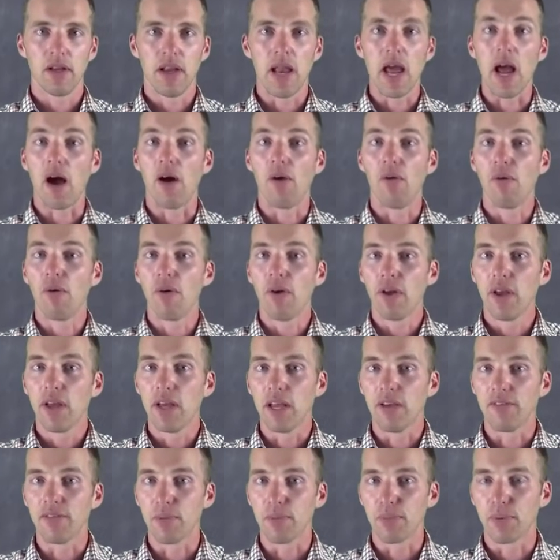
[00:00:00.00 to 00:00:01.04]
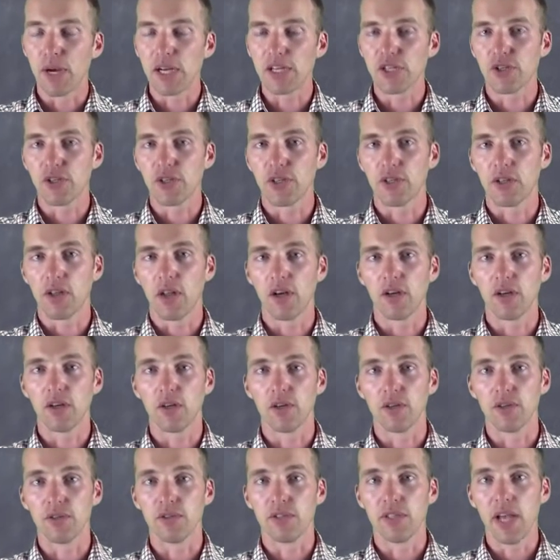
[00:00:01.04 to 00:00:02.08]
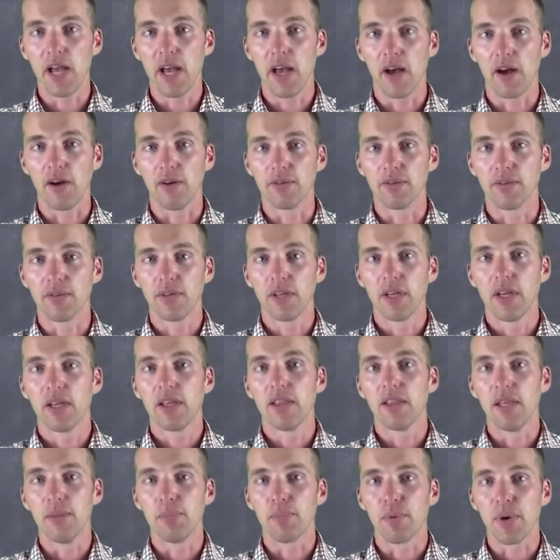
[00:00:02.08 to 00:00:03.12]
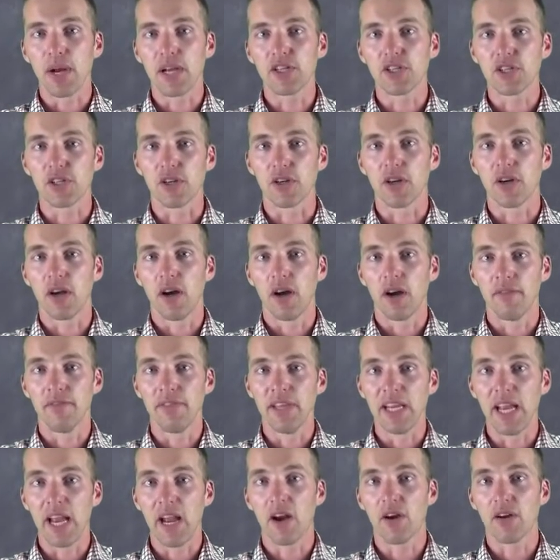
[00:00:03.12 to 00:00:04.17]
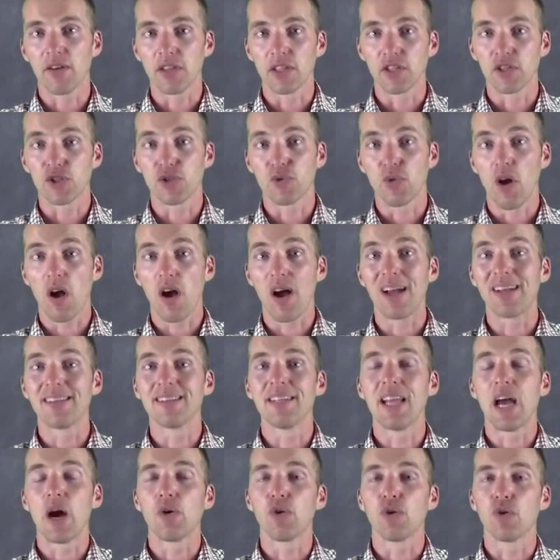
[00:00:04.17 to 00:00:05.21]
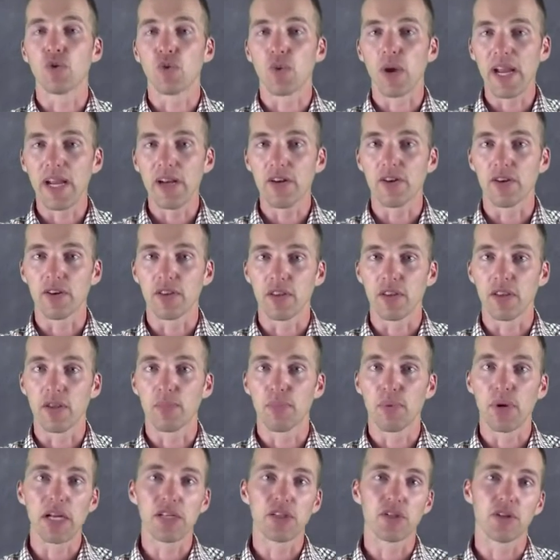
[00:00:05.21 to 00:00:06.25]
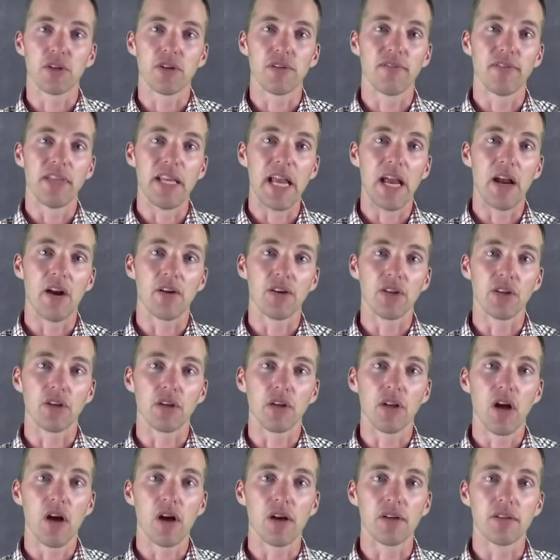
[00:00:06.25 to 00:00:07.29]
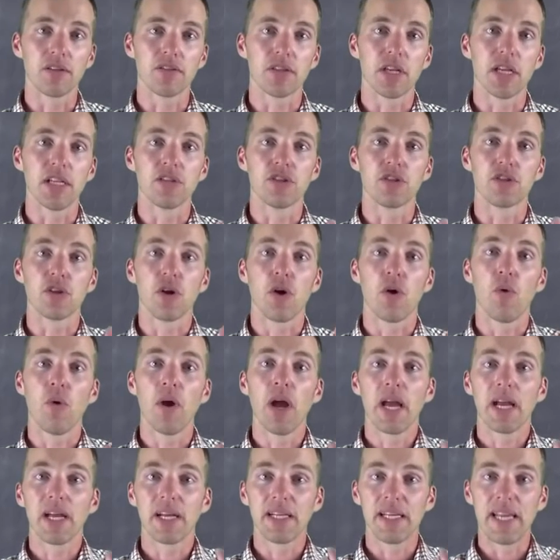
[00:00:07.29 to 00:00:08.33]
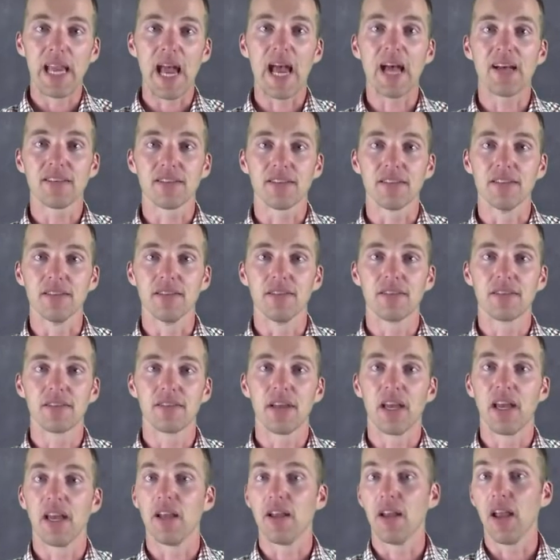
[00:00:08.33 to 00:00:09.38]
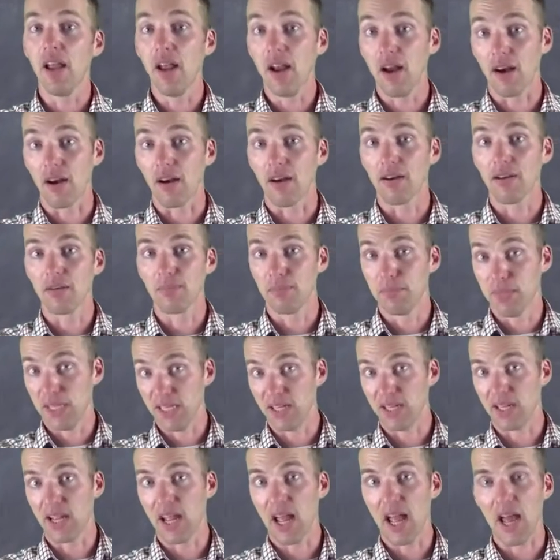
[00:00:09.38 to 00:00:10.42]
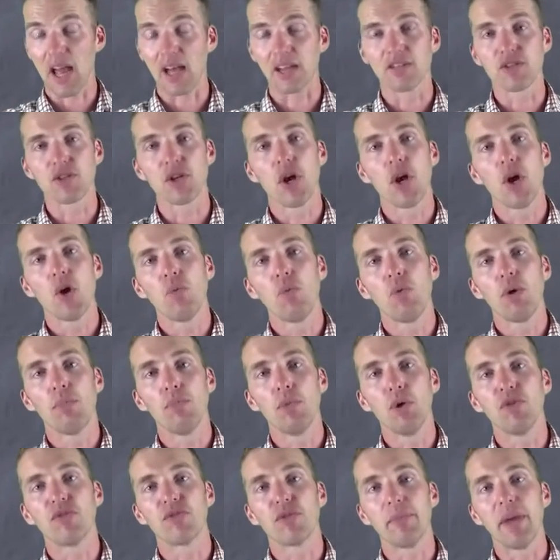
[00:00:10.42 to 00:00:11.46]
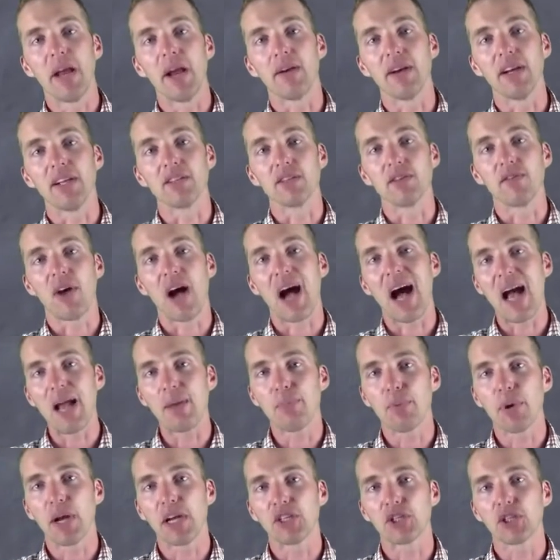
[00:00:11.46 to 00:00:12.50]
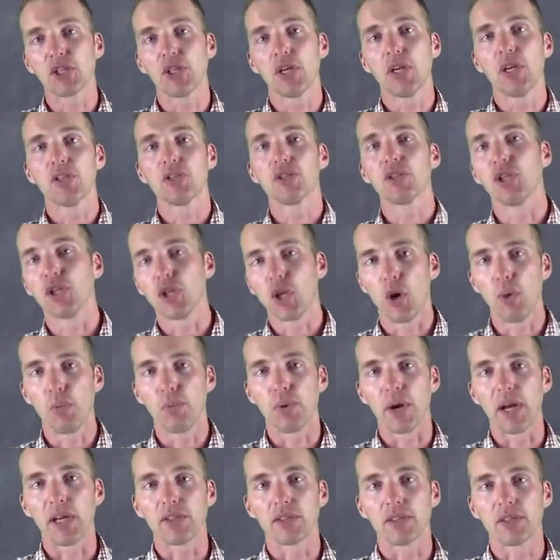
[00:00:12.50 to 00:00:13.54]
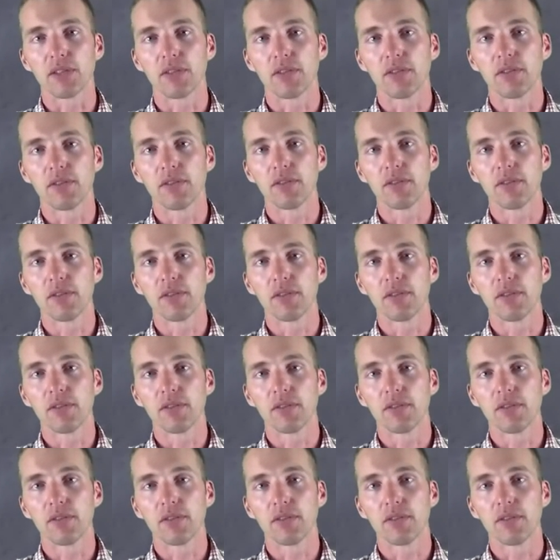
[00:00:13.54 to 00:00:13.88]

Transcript: Now, if the pressure in your lung goes down, the pressure of the air in the straw is now greater than the pressure of the air in your lungs, and so gases, and air, being a gas, will move from areas of high pressure to low pressure.